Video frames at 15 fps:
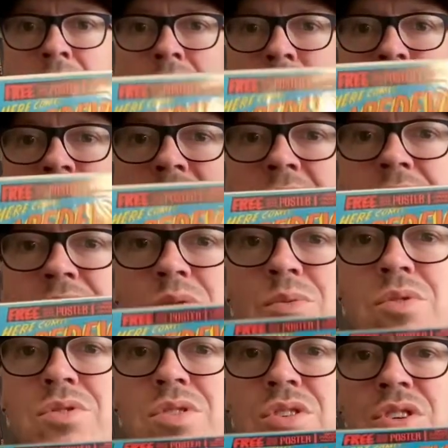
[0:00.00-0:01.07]
My covers are
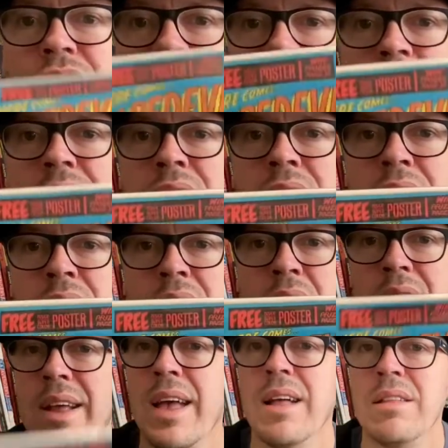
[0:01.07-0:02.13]
worn to shit, and
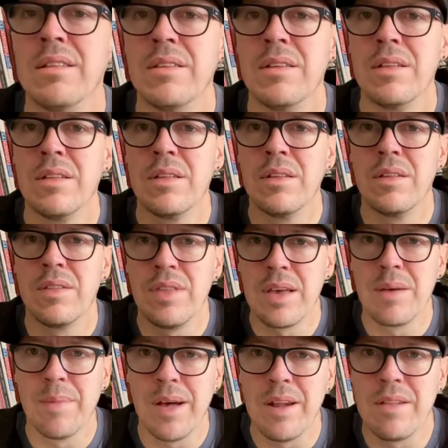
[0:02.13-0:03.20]
again, think
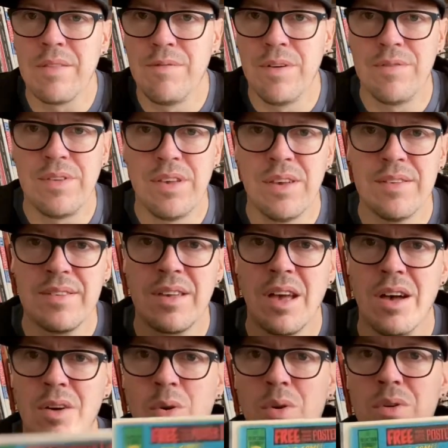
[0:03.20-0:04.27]
about it, 50 years
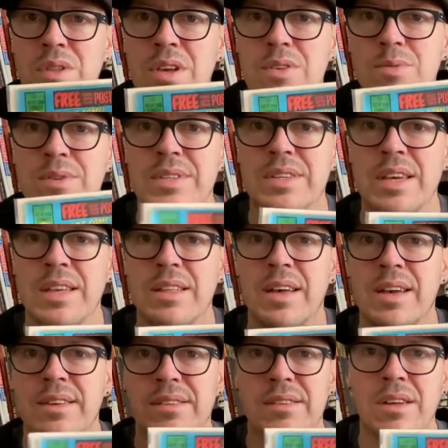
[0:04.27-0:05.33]
ago, all these were seen
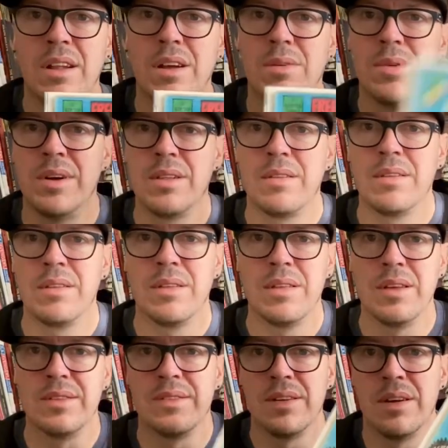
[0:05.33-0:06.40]
as, you know what,
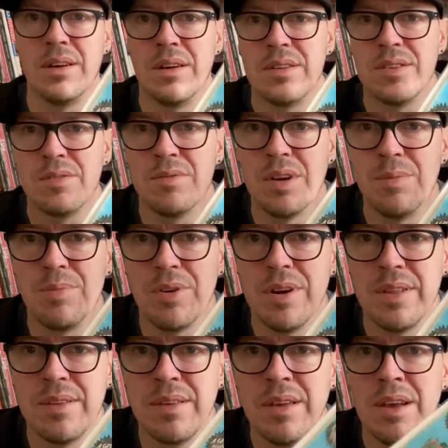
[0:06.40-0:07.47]
it's a
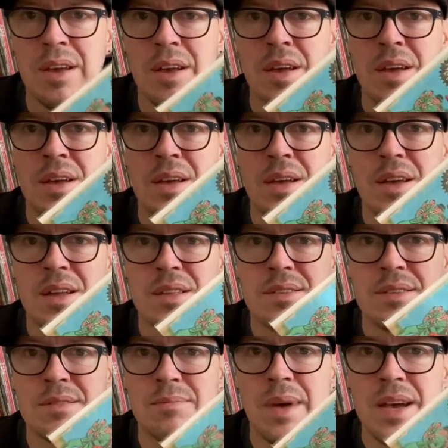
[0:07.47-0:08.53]
reprint.
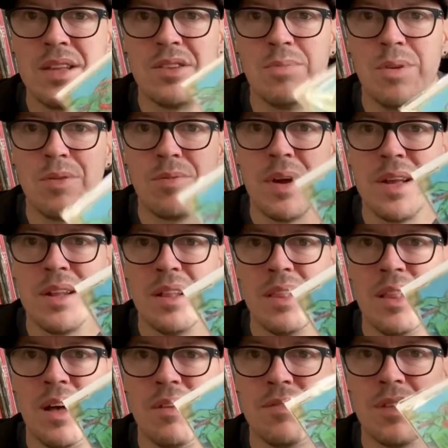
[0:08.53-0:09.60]
It's made to be read and
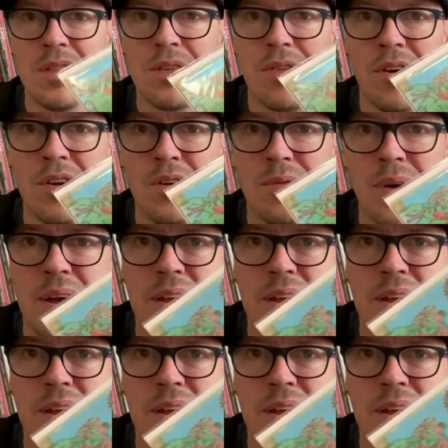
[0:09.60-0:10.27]
loved and thrown away.